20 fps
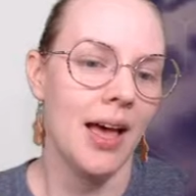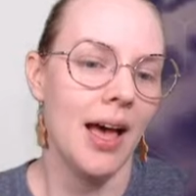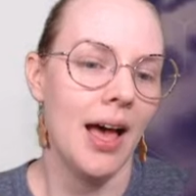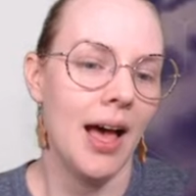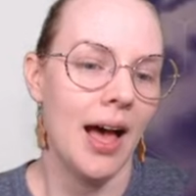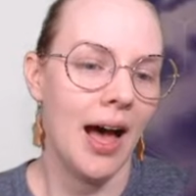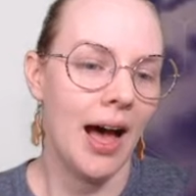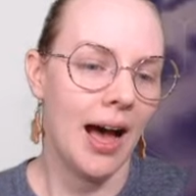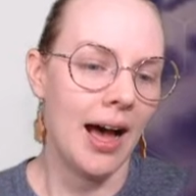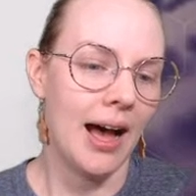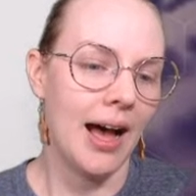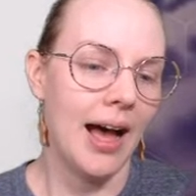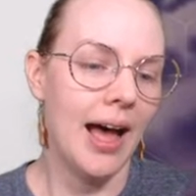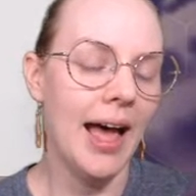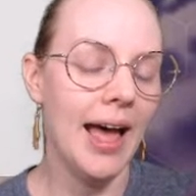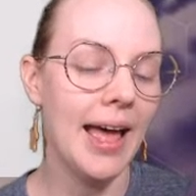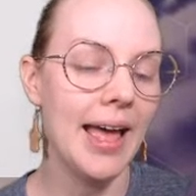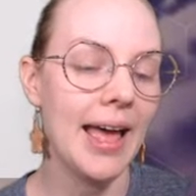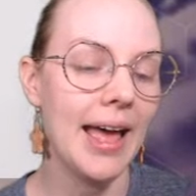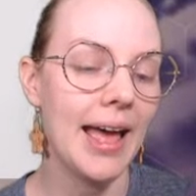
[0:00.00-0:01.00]

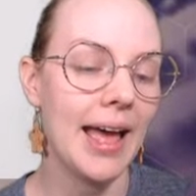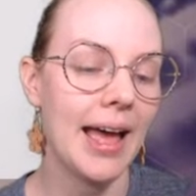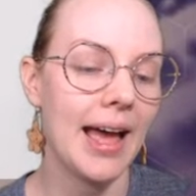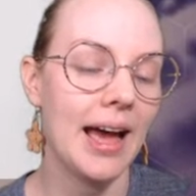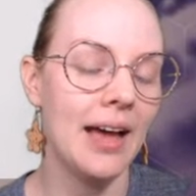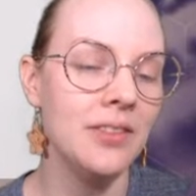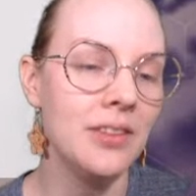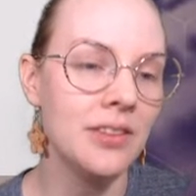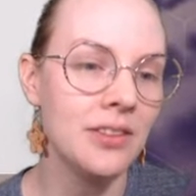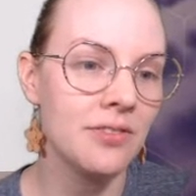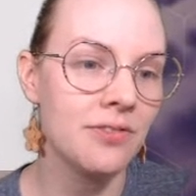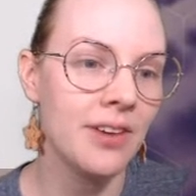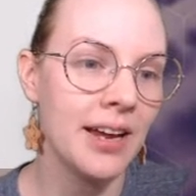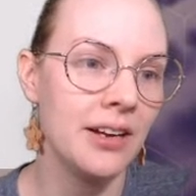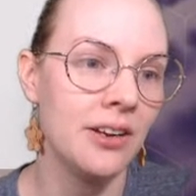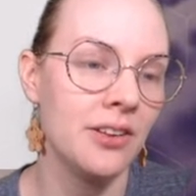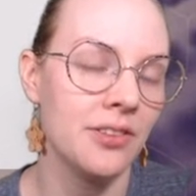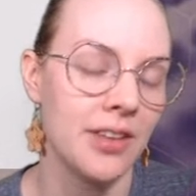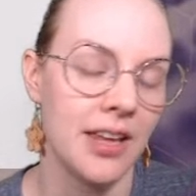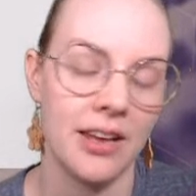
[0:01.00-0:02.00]
And then the
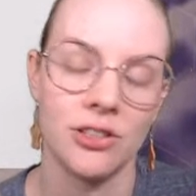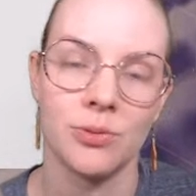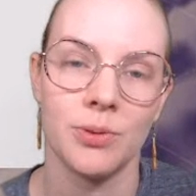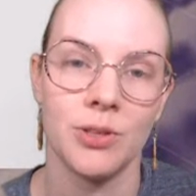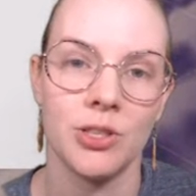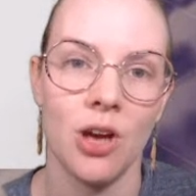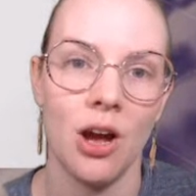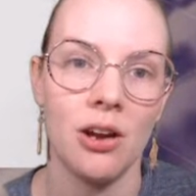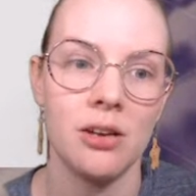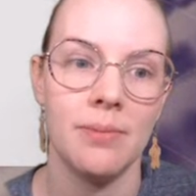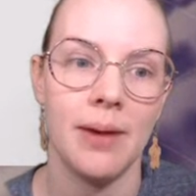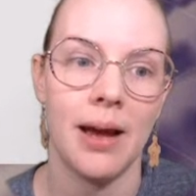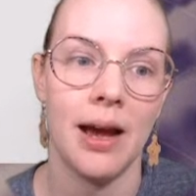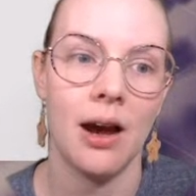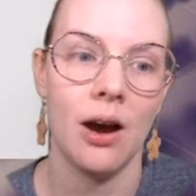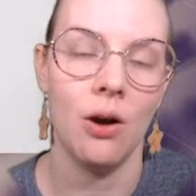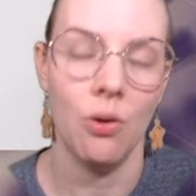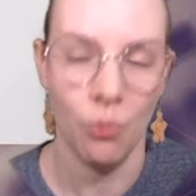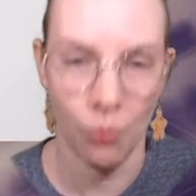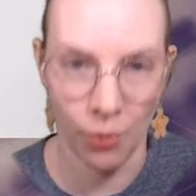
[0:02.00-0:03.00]
final thing, so we talked
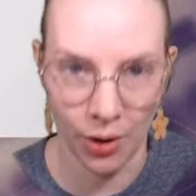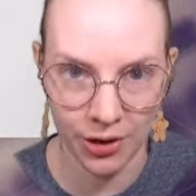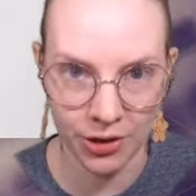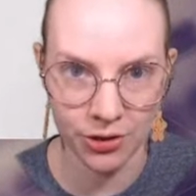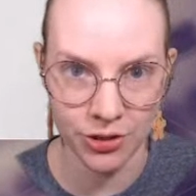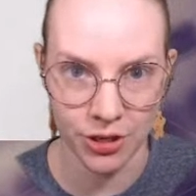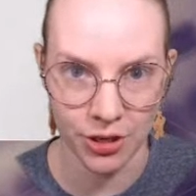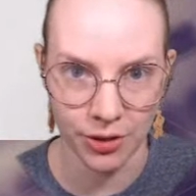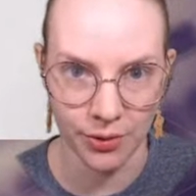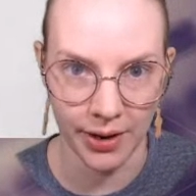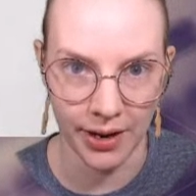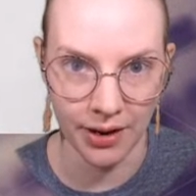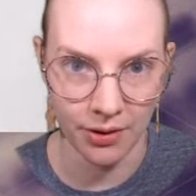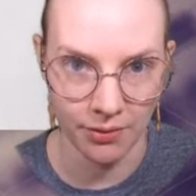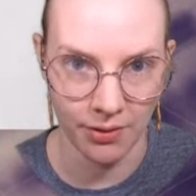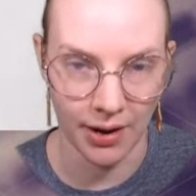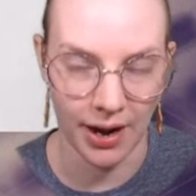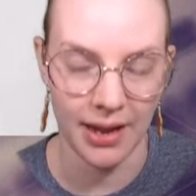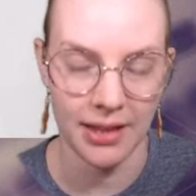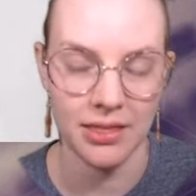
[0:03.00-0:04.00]
about what you're
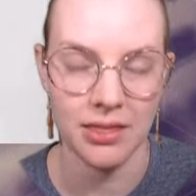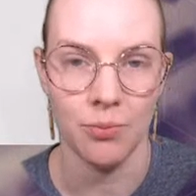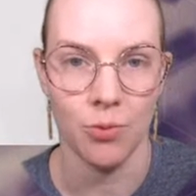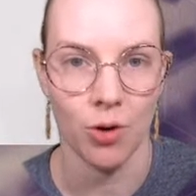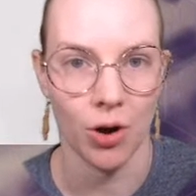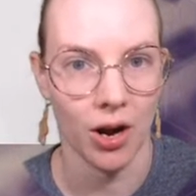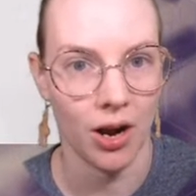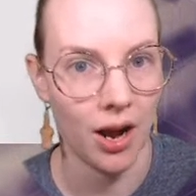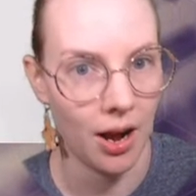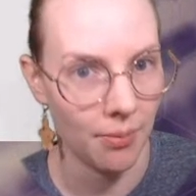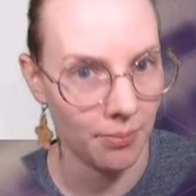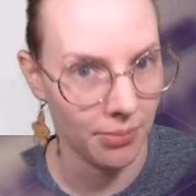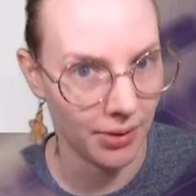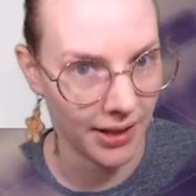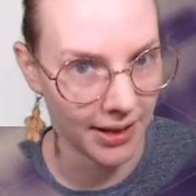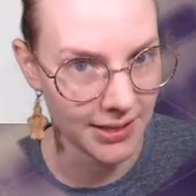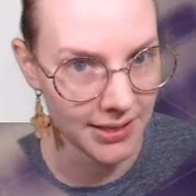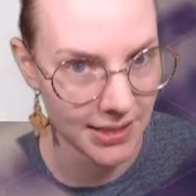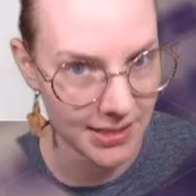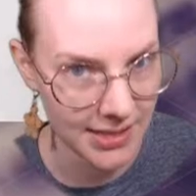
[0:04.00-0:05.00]
doing, right? The more
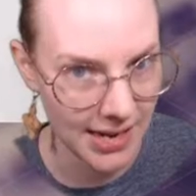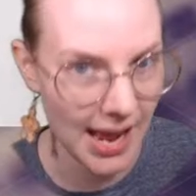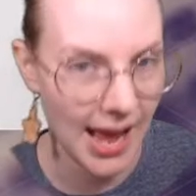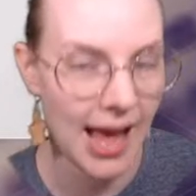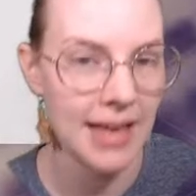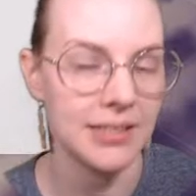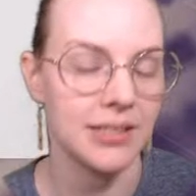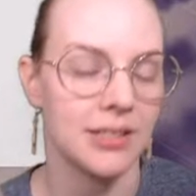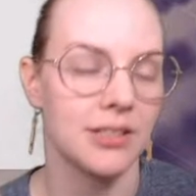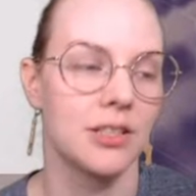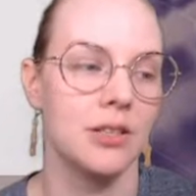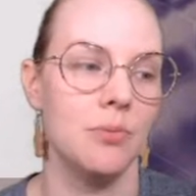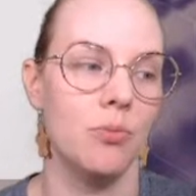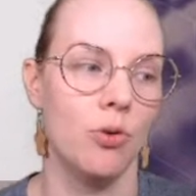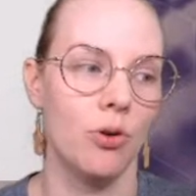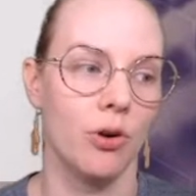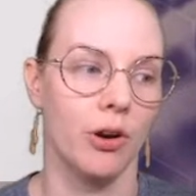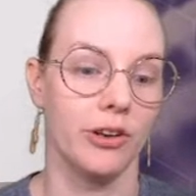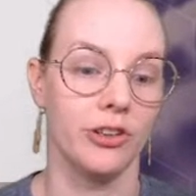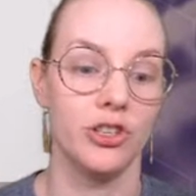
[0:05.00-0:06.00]
complex the task, the
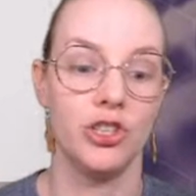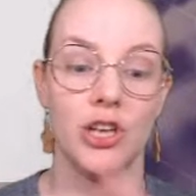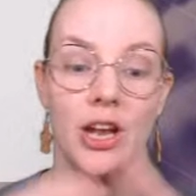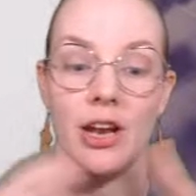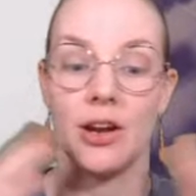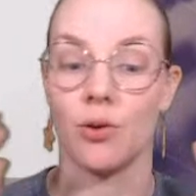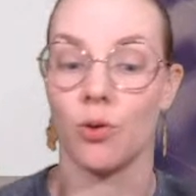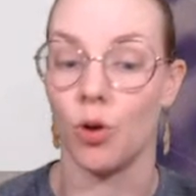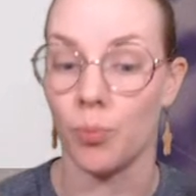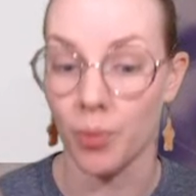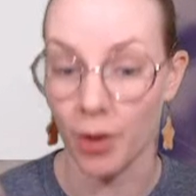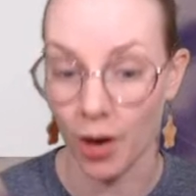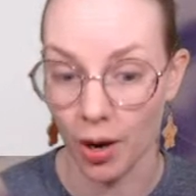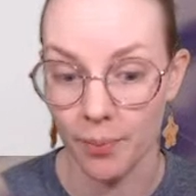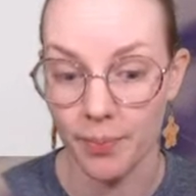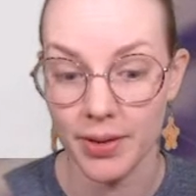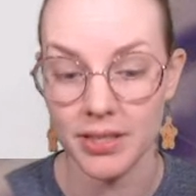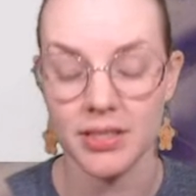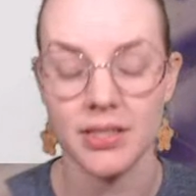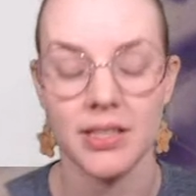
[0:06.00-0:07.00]
more general
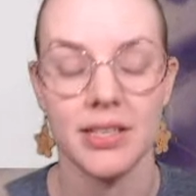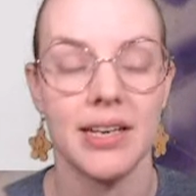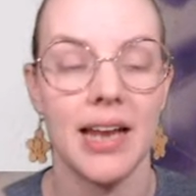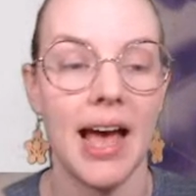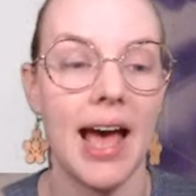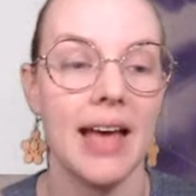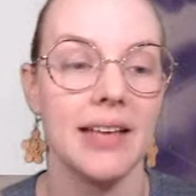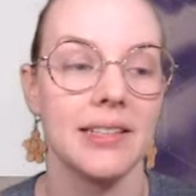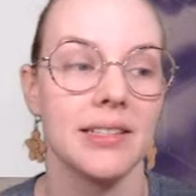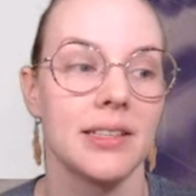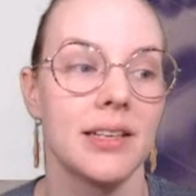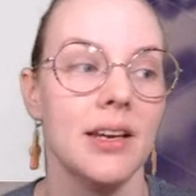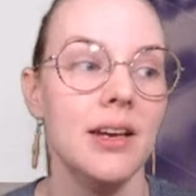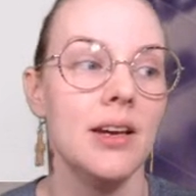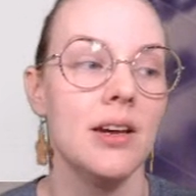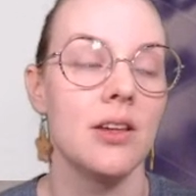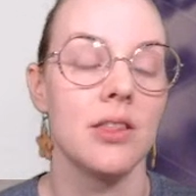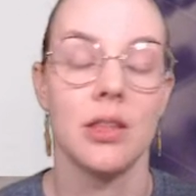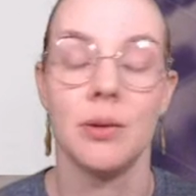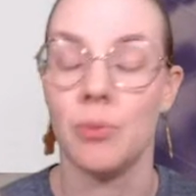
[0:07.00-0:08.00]
purpose the task,
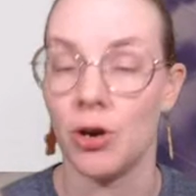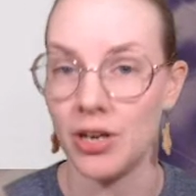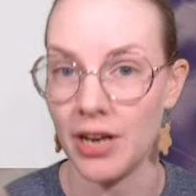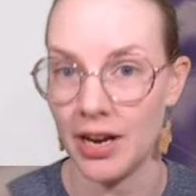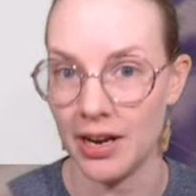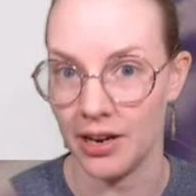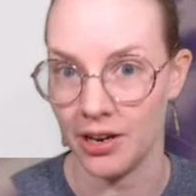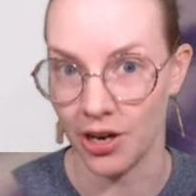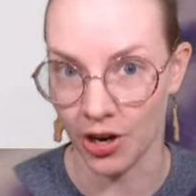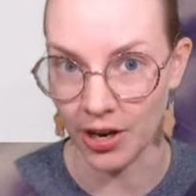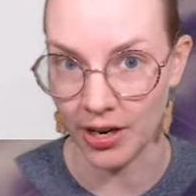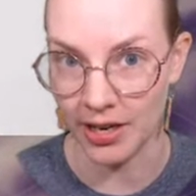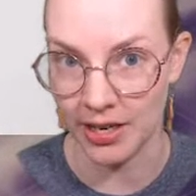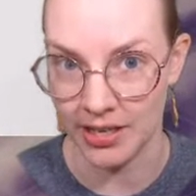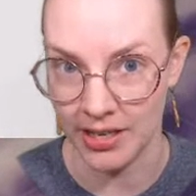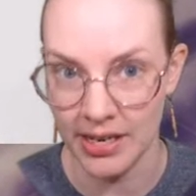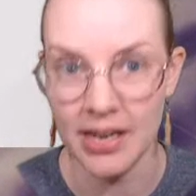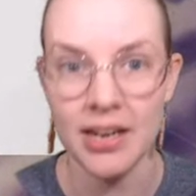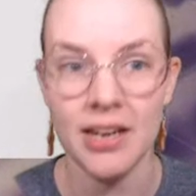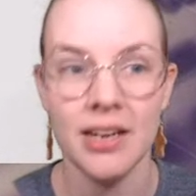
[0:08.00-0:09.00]
the more data you're going to
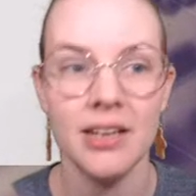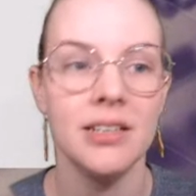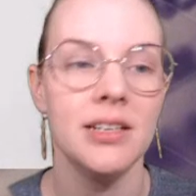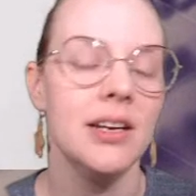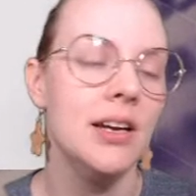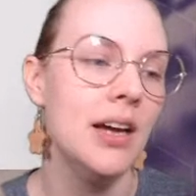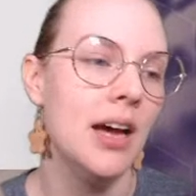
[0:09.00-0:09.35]
need.